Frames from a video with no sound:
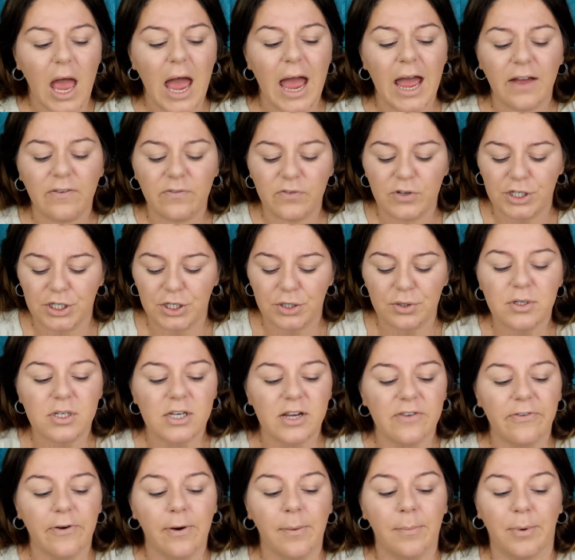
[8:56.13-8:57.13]
I have two
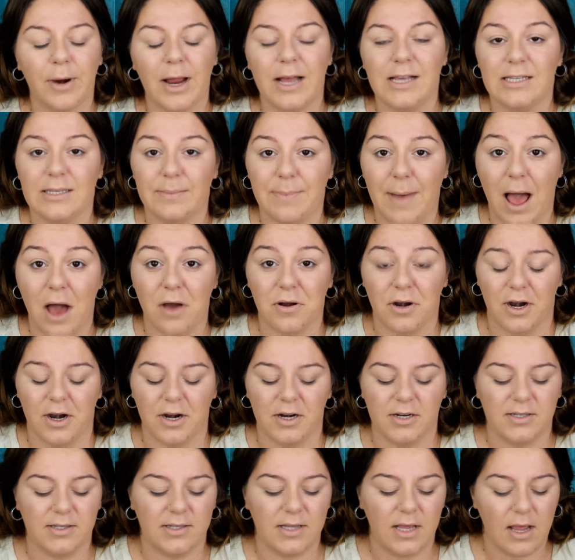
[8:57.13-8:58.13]
different pressed
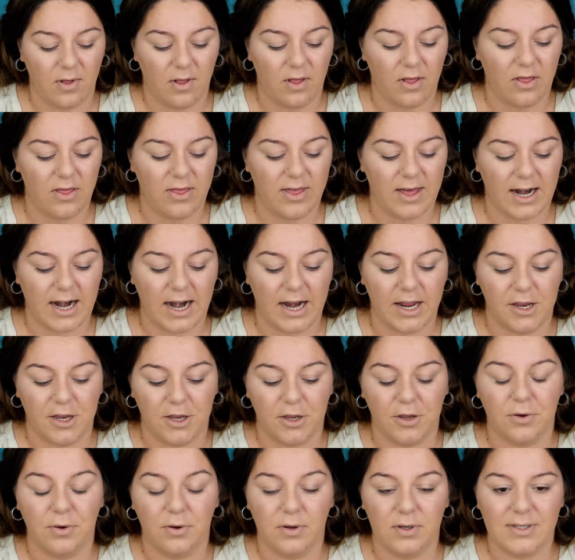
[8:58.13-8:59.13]
powders that I
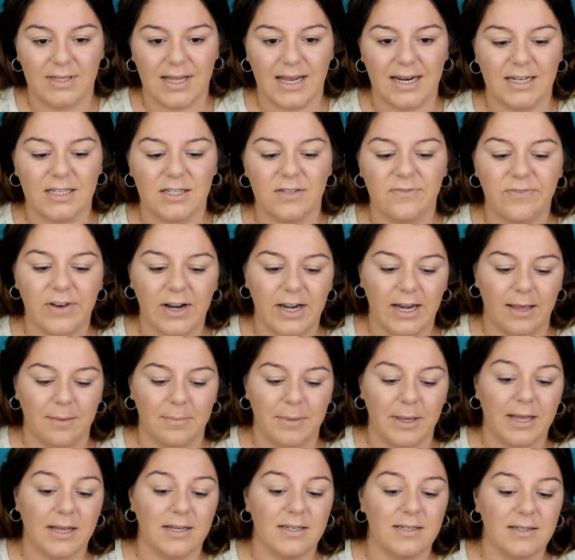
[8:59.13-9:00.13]
use, and it's funny
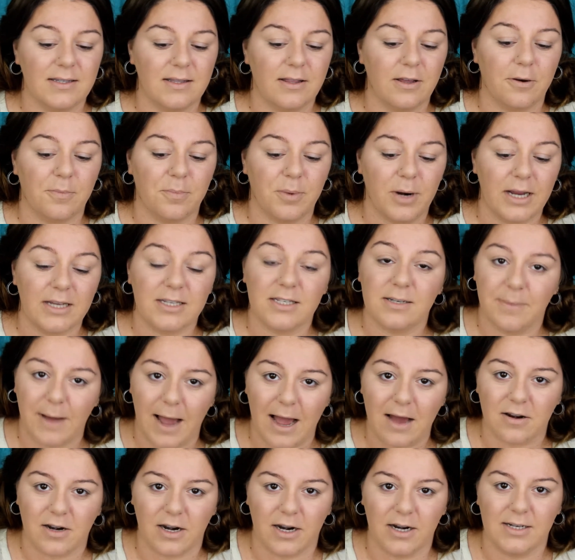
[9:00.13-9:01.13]
because they're pressed
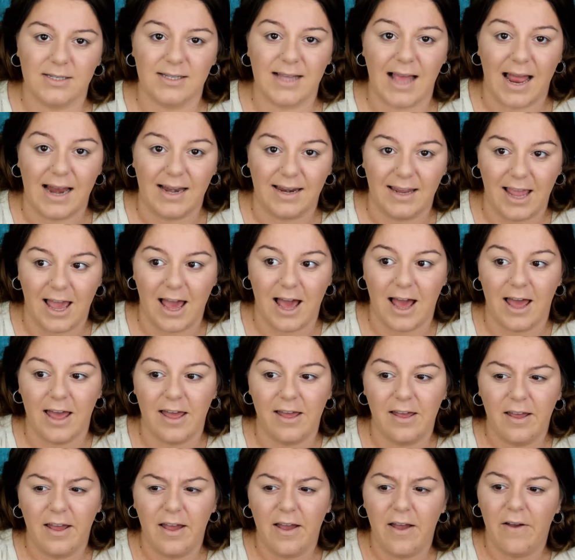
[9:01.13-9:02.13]
powders and
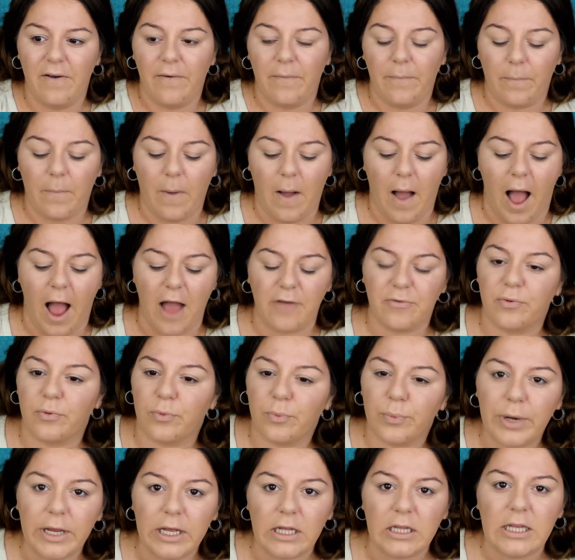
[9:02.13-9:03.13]
yet
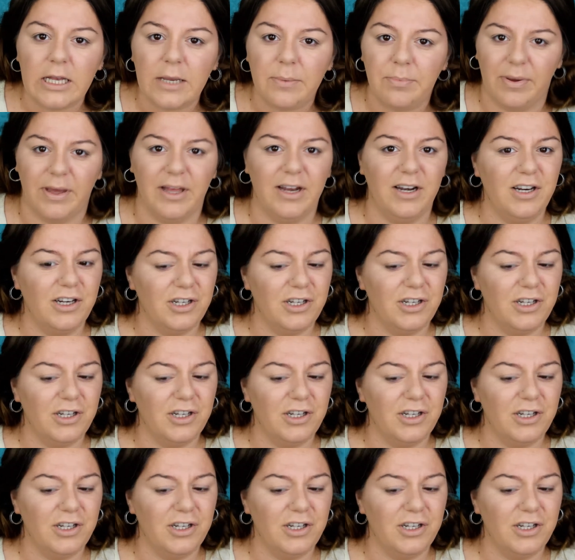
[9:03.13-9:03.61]
I've really been